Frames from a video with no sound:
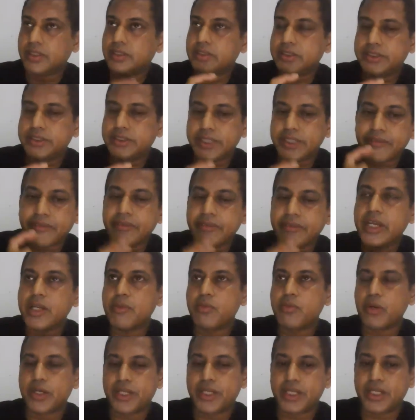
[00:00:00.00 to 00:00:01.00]
generator
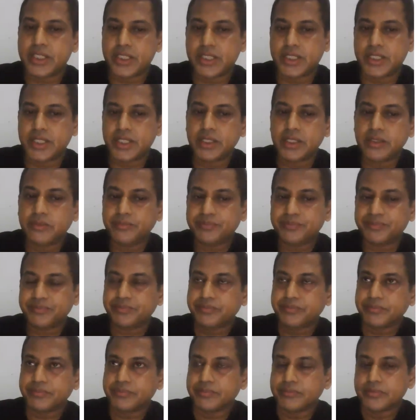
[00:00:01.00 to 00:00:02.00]
potential,
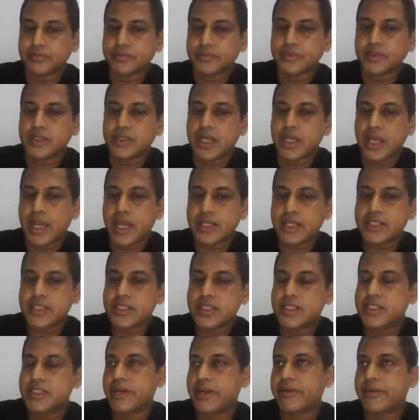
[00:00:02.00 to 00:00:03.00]
and this
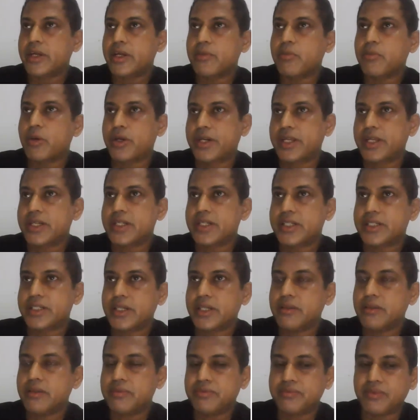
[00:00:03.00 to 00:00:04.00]
generator
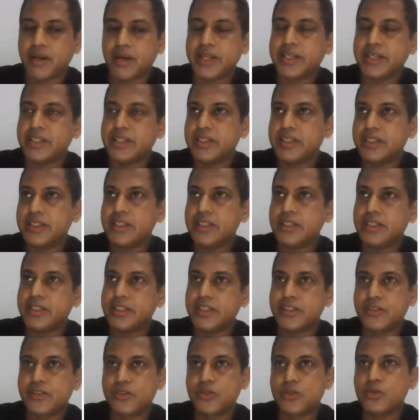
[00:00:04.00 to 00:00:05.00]
potential finally
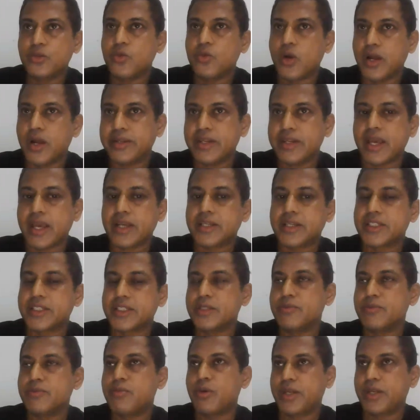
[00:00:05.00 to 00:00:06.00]
lead to one
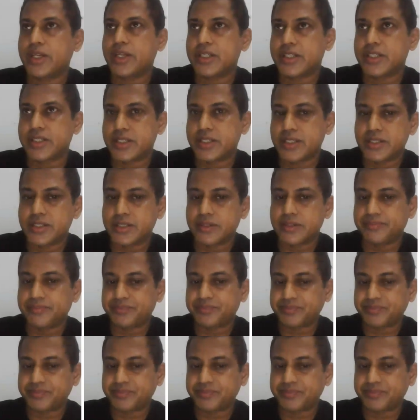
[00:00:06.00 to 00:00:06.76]
action potentials.